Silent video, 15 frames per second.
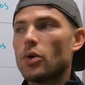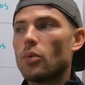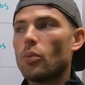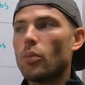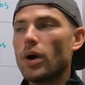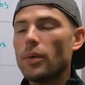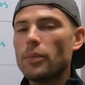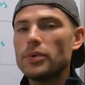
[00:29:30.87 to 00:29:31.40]

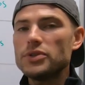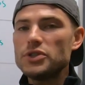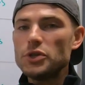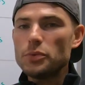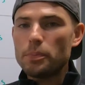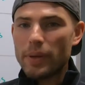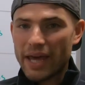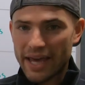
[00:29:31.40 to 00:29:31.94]
what would
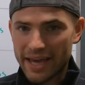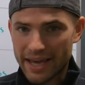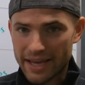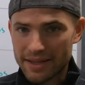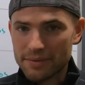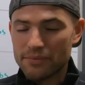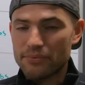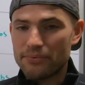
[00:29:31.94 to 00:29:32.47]
you
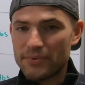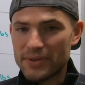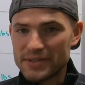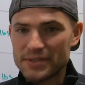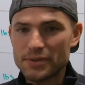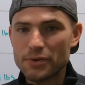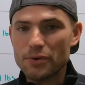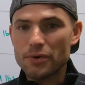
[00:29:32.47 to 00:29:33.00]
pay
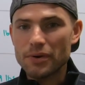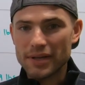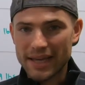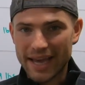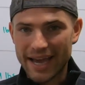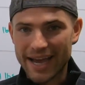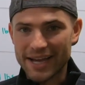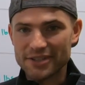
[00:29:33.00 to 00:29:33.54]
physical
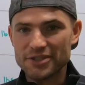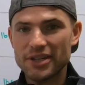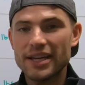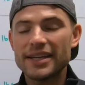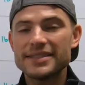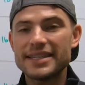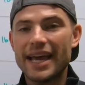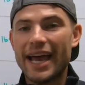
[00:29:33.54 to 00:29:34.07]
cash
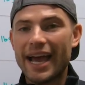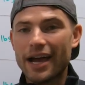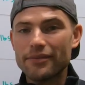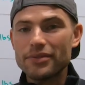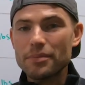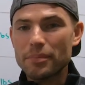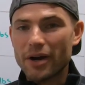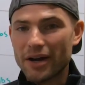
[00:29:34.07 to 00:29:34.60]
to have
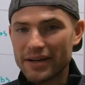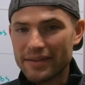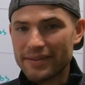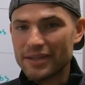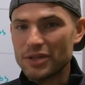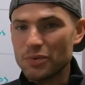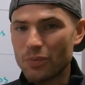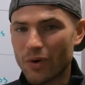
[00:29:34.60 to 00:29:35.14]
the body
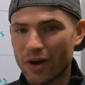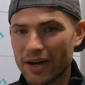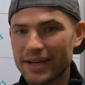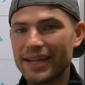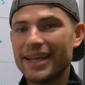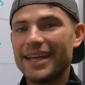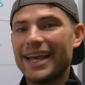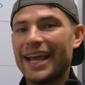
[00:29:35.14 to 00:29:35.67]
that you want
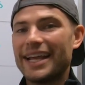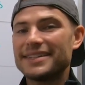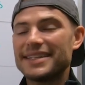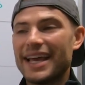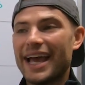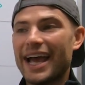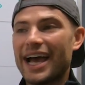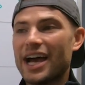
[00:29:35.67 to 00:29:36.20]
and to
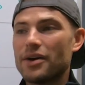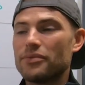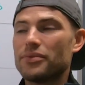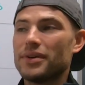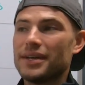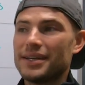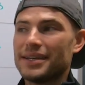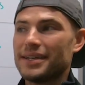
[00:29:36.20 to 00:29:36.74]
have
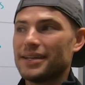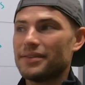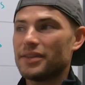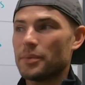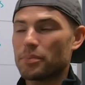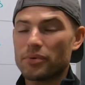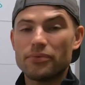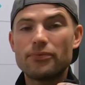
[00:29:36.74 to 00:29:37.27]
the
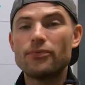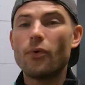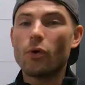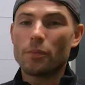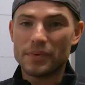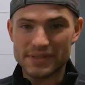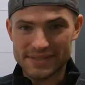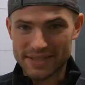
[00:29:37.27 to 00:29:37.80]

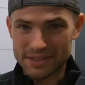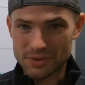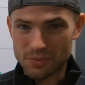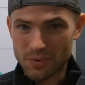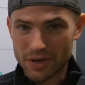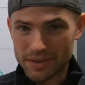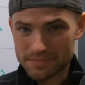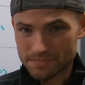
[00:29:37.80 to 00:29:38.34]
performance that you
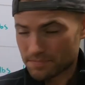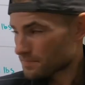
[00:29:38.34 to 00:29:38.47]
want?